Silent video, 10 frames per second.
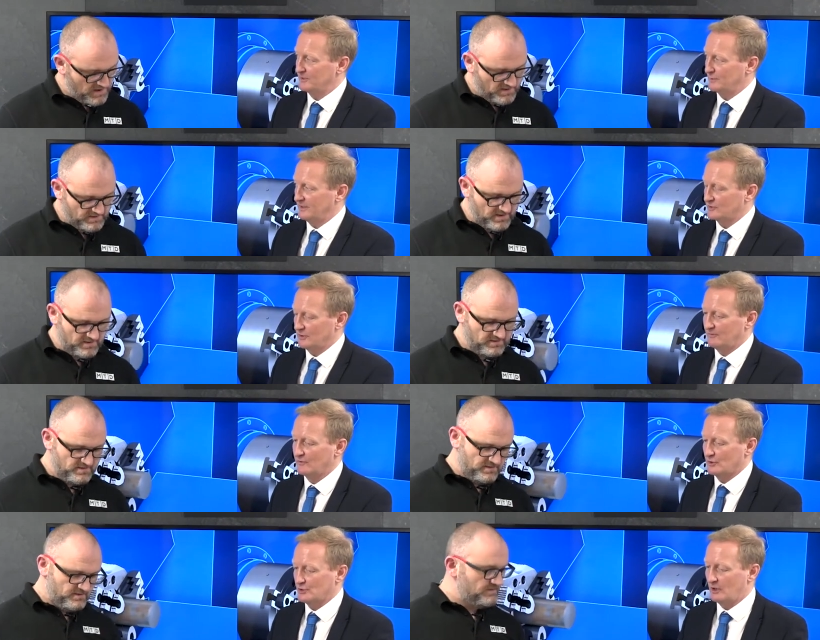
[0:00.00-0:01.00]
Speaker 1: ah, between. Okay. So if you've
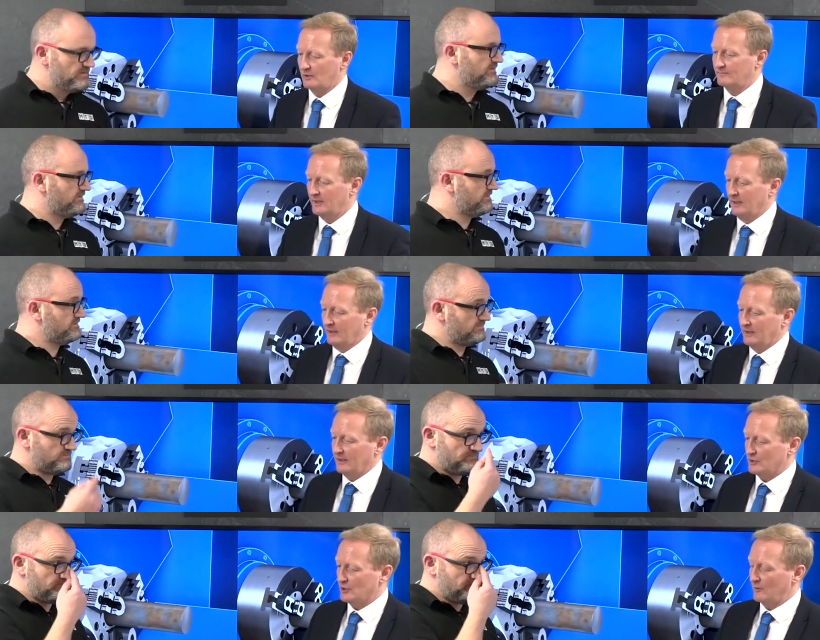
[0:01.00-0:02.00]
got short,
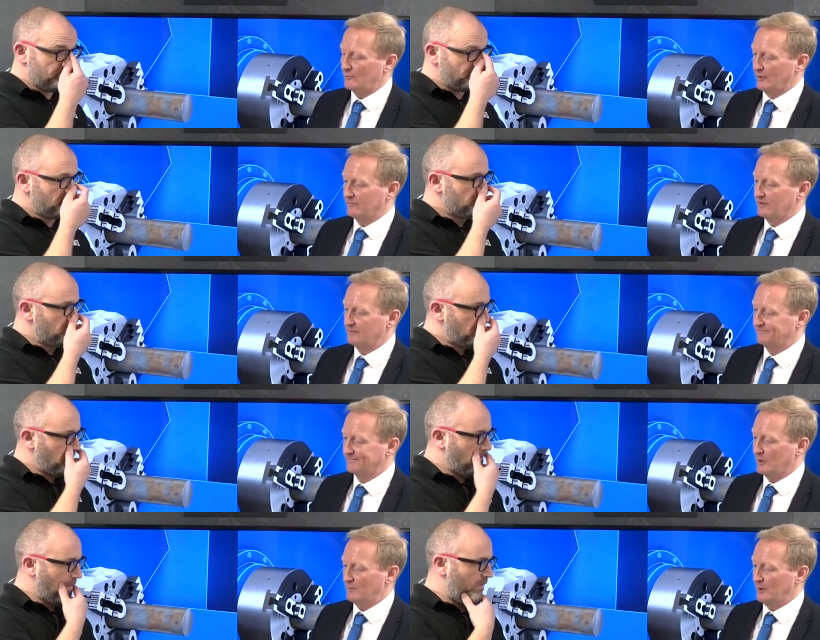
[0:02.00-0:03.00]
a short run of a
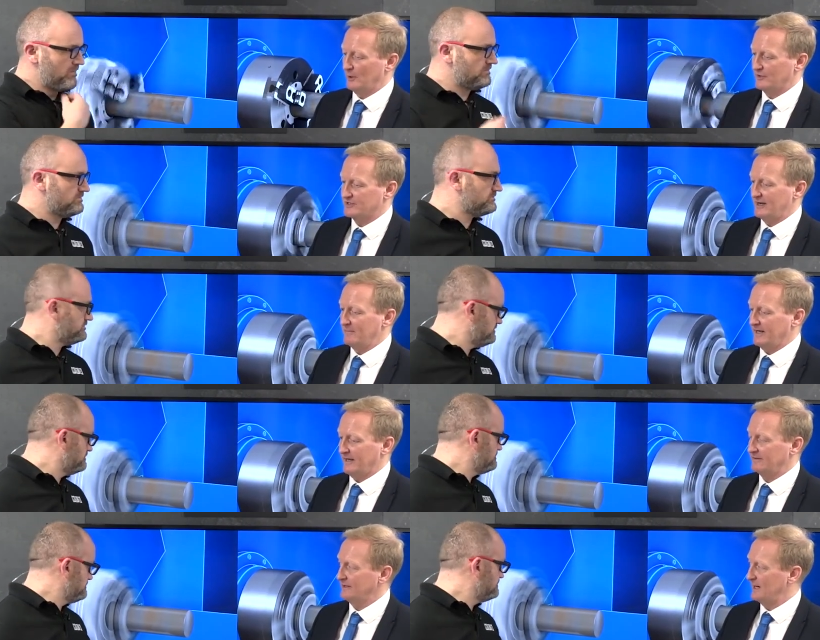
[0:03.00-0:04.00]
component, say a
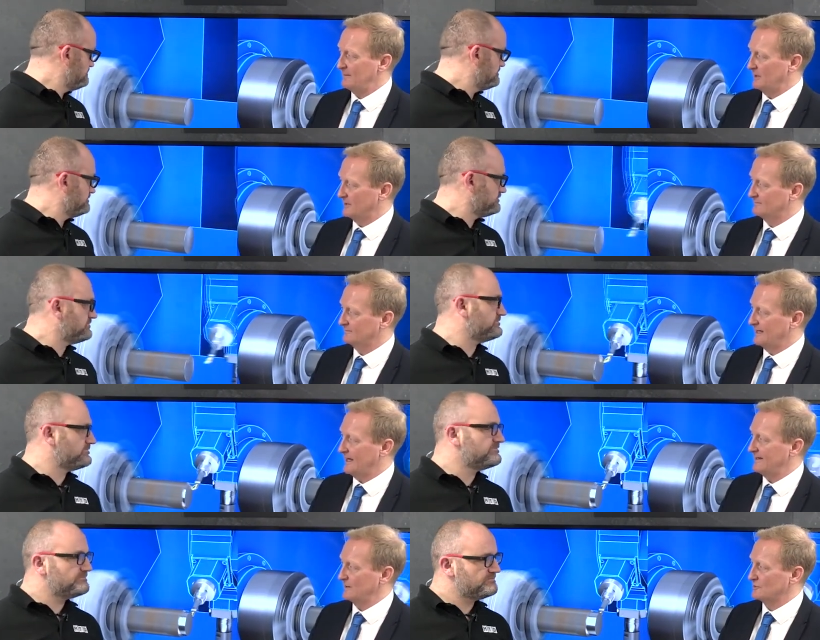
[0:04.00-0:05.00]
minute, you might
Speaker 2: better get
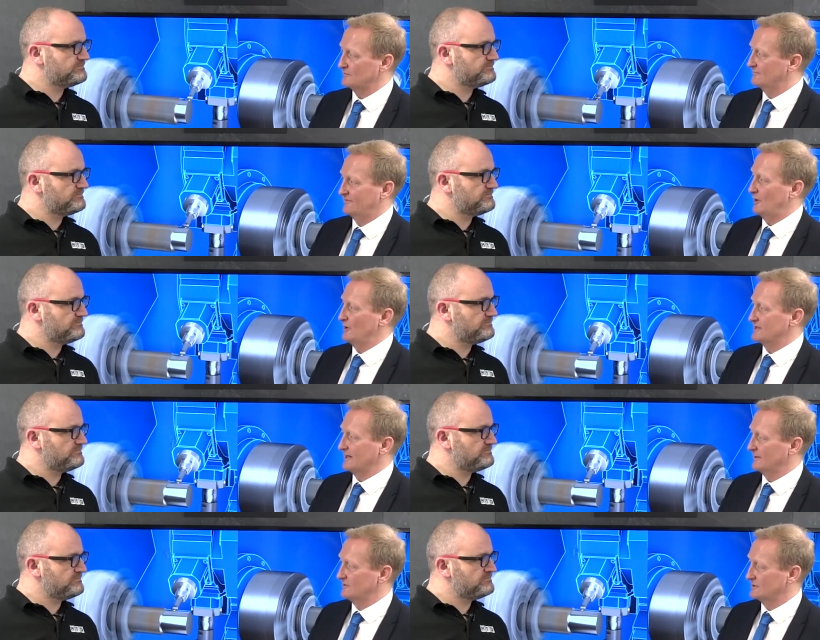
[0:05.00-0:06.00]
it down to 40
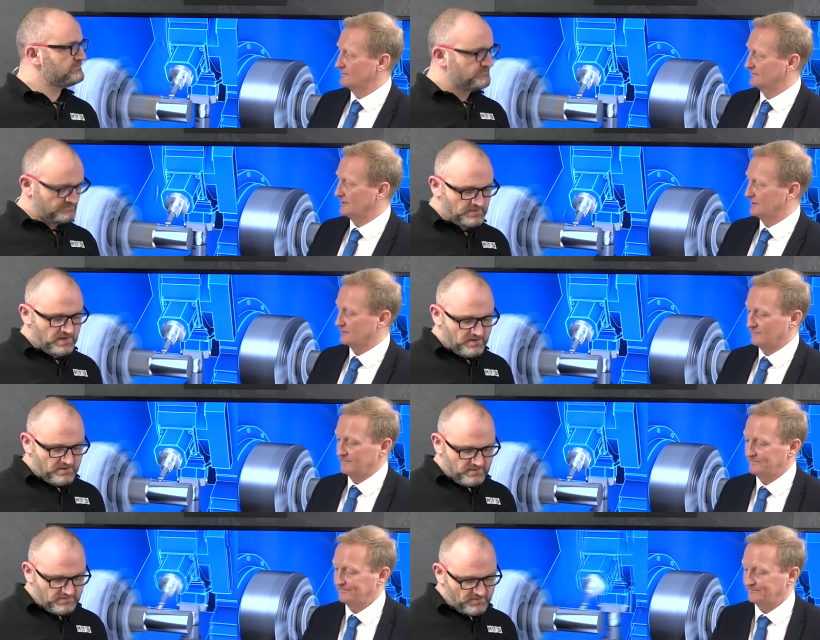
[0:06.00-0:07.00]
seconds, you know.
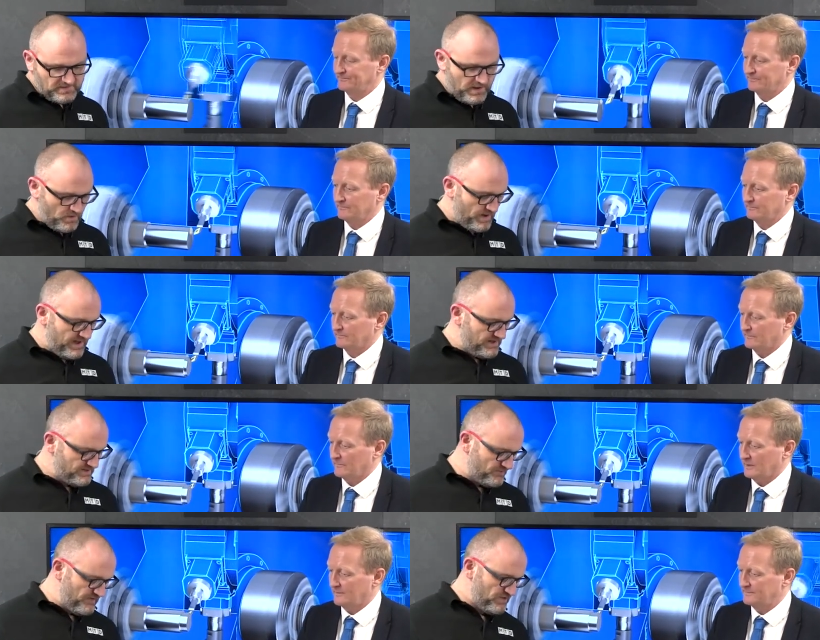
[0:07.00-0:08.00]
So it's lightweight, it's
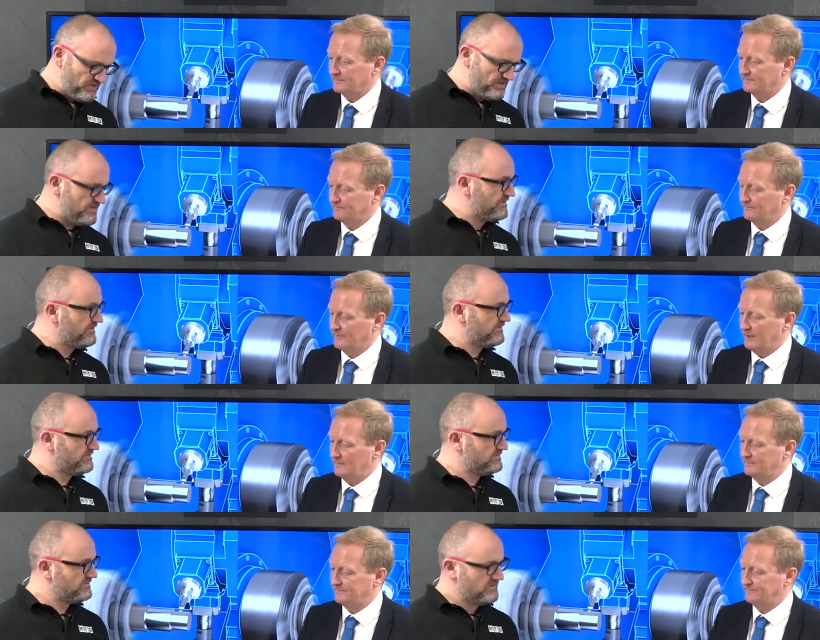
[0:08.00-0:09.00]
efficient. Yeah.
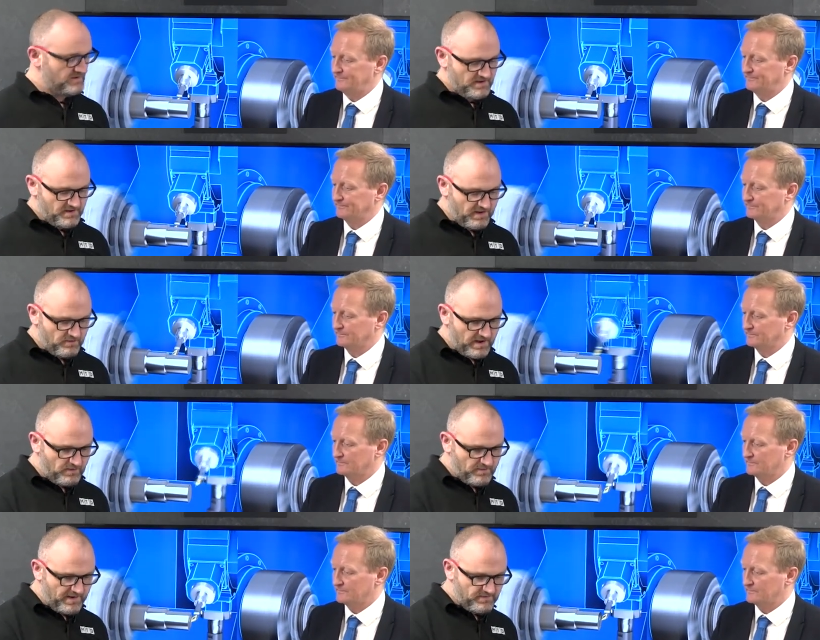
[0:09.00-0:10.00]
And how,
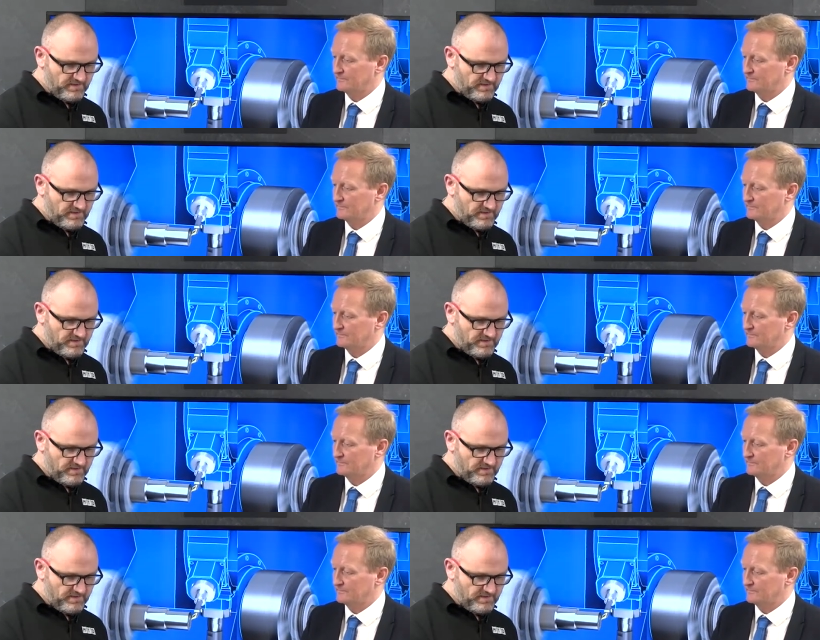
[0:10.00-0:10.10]
how about